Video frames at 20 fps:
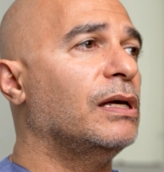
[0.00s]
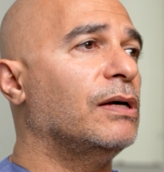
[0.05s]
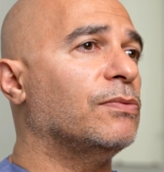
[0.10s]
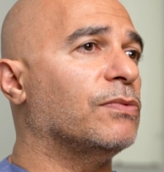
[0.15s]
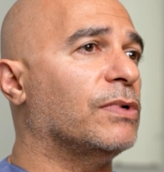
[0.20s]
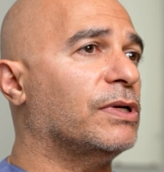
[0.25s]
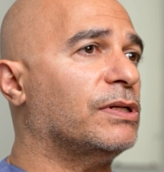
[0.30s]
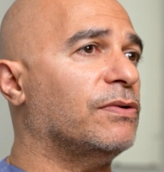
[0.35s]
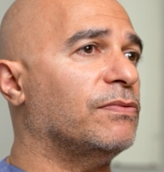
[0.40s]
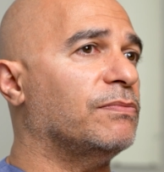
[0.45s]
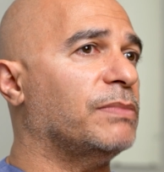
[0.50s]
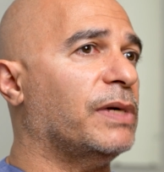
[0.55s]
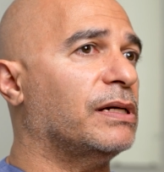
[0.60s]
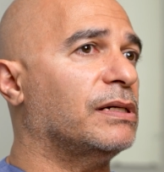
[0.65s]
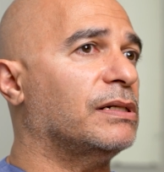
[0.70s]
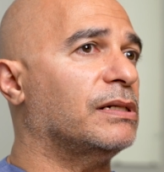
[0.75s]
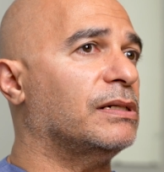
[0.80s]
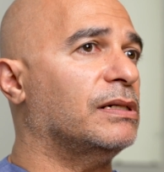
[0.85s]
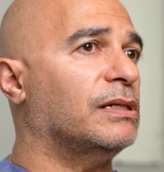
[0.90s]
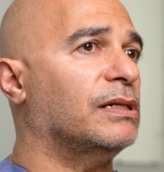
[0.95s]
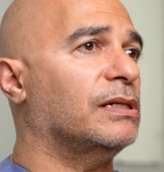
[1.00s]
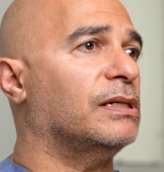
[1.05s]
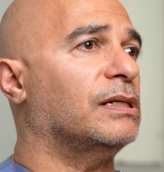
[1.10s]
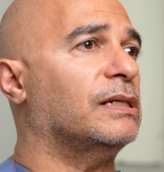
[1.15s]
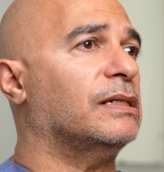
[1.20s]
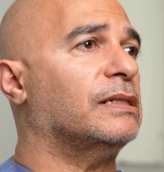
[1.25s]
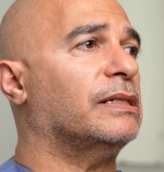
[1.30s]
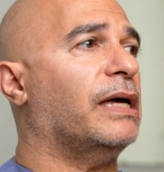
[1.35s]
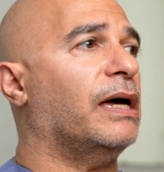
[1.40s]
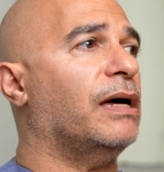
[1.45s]
One of my
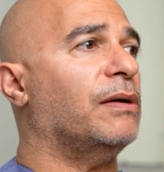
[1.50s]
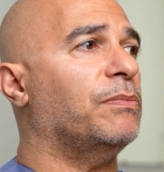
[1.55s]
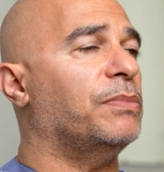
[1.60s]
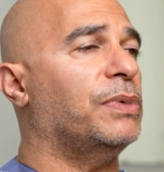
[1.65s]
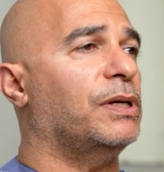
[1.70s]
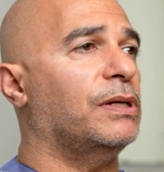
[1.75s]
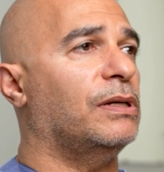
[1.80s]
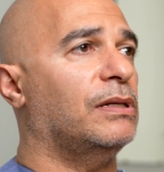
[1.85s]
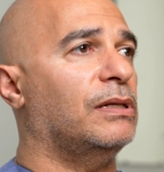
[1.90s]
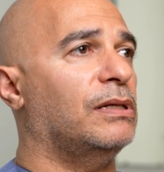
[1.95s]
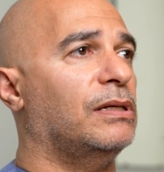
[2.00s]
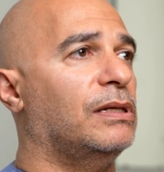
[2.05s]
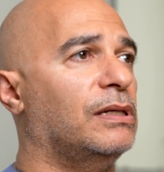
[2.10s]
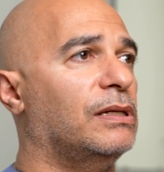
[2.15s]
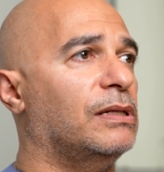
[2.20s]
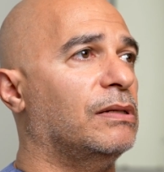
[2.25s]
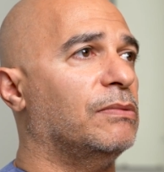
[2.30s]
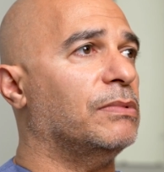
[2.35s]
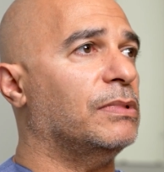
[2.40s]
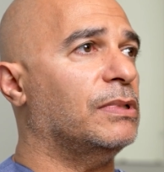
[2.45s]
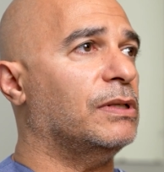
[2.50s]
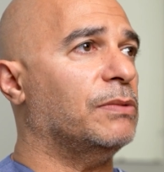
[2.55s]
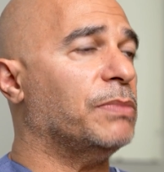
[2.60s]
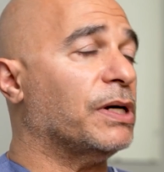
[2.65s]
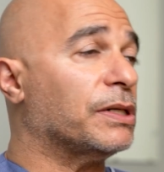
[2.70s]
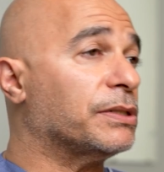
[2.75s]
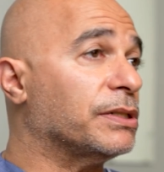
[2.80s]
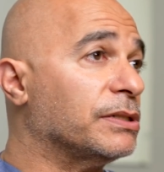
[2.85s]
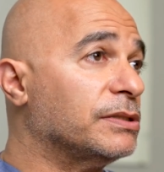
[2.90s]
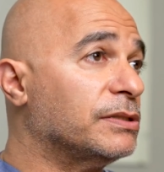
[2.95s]
uh, lab uh,
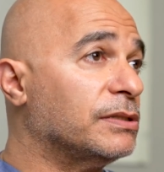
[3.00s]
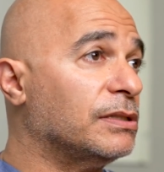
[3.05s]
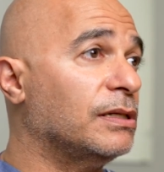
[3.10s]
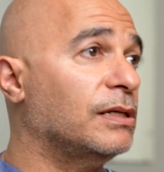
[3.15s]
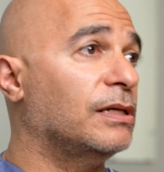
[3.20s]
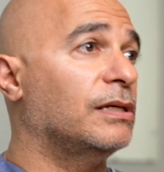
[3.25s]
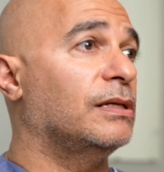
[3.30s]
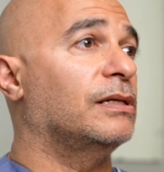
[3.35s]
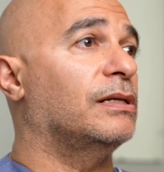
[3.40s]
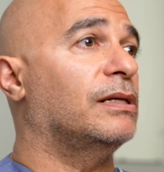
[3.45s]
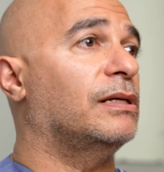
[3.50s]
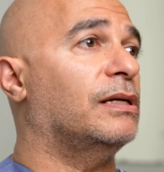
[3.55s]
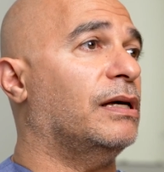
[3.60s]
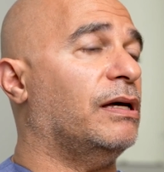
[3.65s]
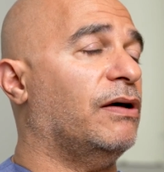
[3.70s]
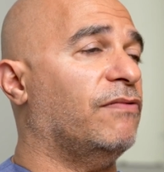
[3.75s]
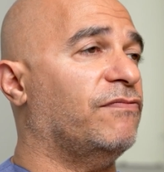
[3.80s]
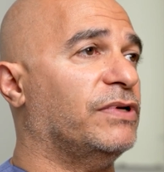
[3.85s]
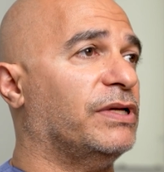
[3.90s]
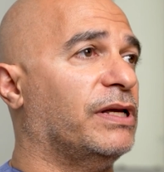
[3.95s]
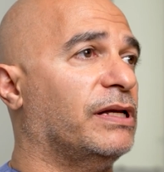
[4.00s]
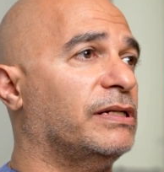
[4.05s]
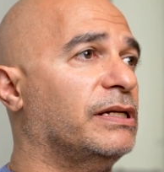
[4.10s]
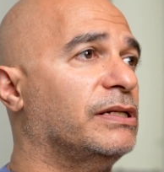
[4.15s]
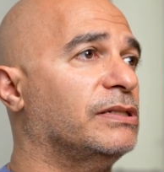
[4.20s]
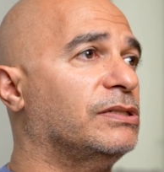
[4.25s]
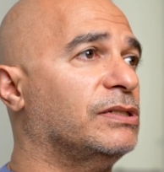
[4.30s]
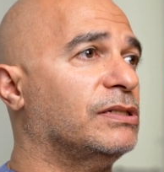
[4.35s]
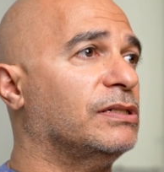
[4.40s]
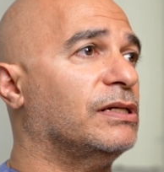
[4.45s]
buddies, uh, Evrin
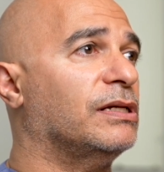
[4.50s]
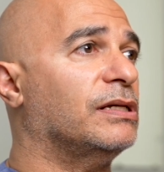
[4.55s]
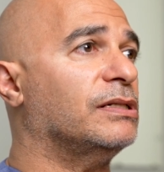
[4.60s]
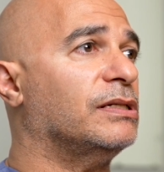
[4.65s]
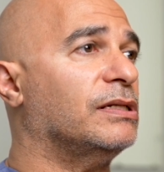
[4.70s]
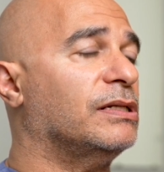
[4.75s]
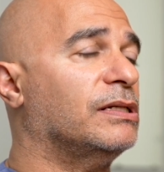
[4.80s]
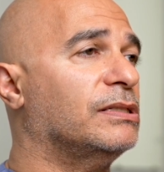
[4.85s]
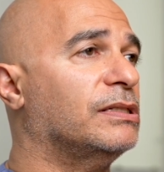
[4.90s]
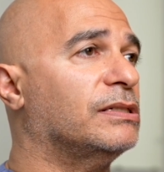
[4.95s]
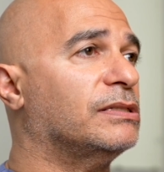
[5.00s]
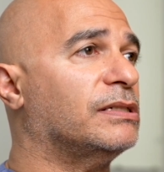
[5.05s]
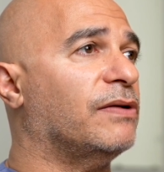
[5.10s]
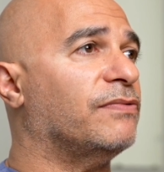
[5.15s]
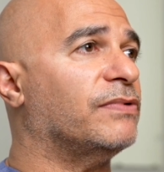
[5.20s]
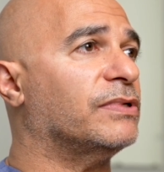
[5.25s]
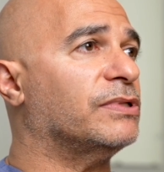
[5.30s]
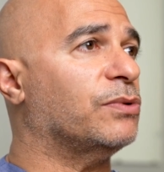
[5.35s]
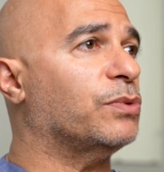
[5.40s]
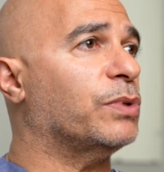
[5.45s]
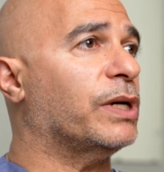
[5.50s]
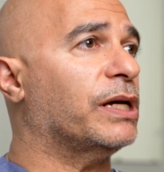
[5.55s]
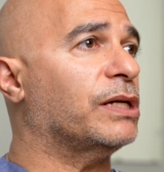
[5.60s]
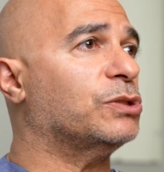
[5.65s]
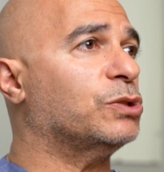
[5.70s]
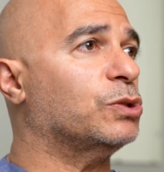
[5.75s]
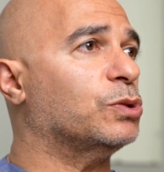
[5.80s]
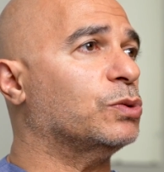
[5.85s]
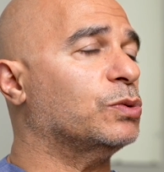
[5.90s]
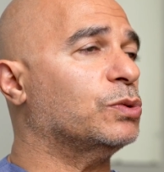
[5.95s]
Aliti, he, he discovered a way
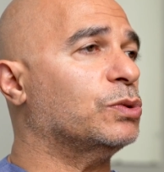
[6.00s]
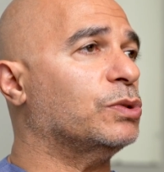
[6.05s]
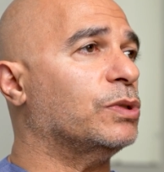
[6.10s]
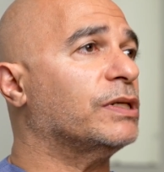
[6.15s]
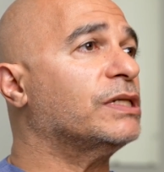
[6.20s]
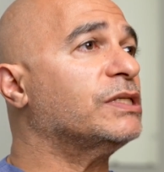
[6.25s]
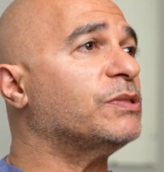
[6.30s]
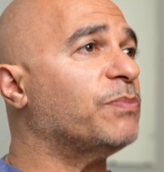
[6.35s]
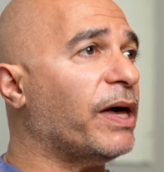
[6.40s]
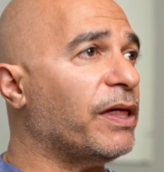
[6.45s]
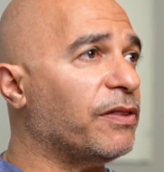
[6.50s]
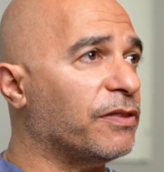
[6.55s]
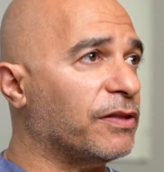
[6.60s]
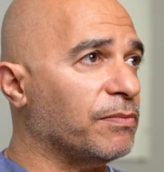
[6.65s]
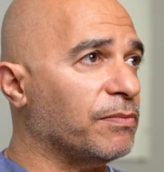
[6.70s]
to, to expand